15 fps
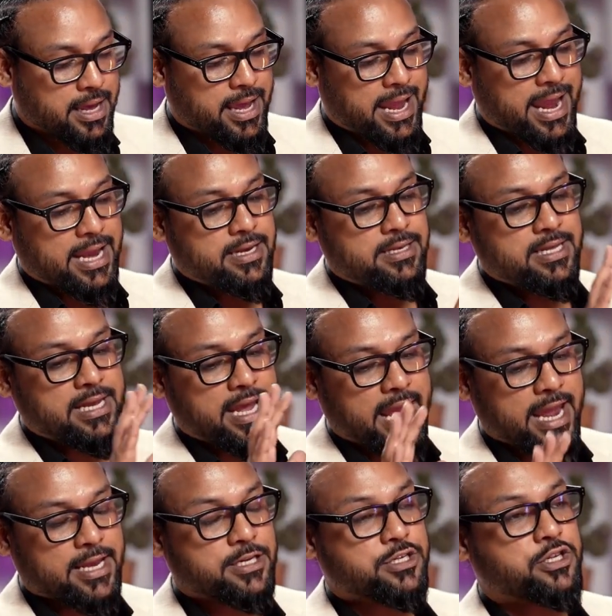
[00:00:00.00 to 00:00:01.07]
At the
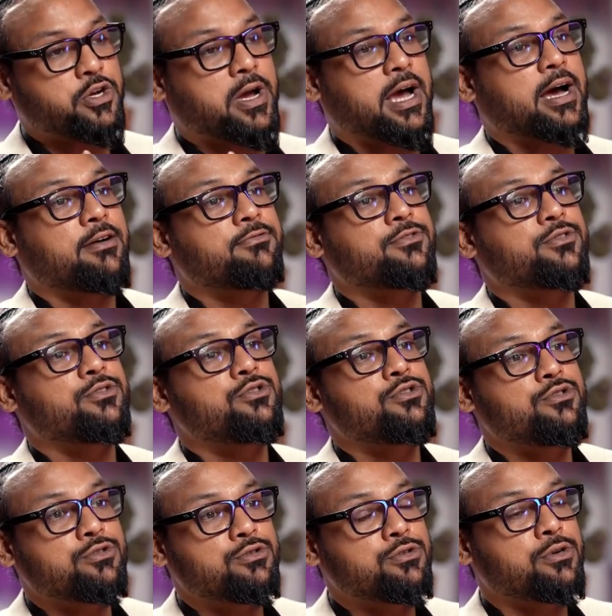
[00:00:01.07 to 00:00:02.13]
end, you have to
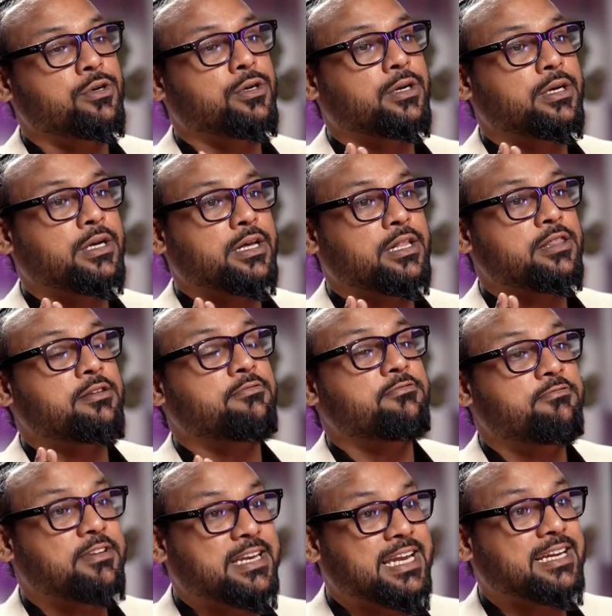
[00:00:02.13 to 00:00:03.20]
do the
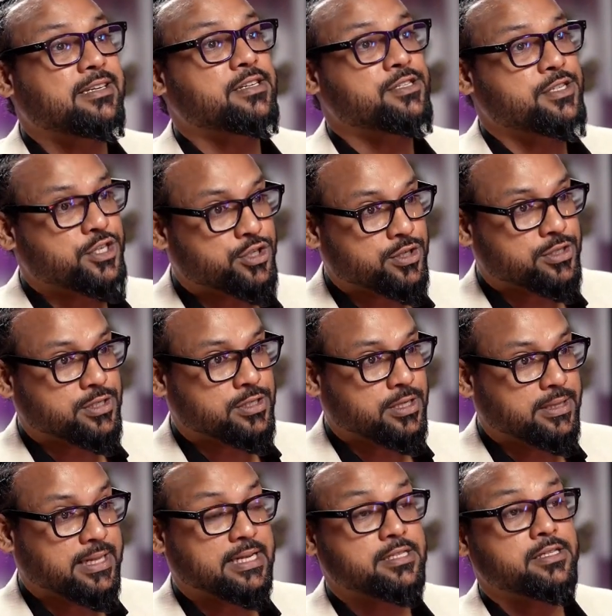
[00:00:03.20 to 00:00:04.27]
winning decisions.
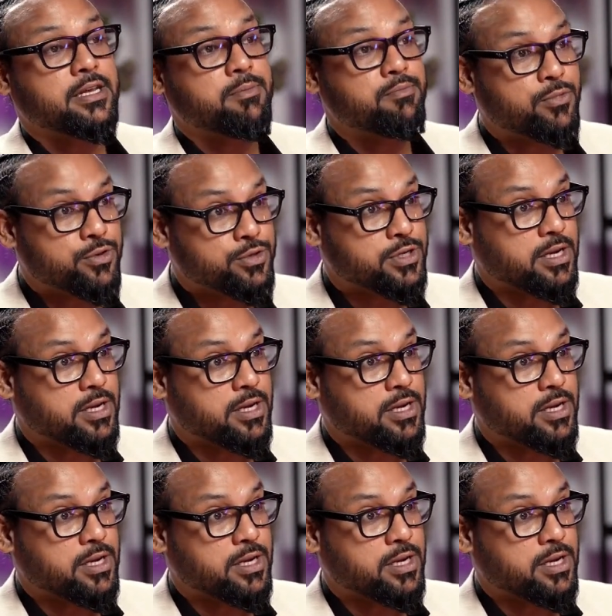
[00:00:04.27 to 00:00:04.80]
That's the most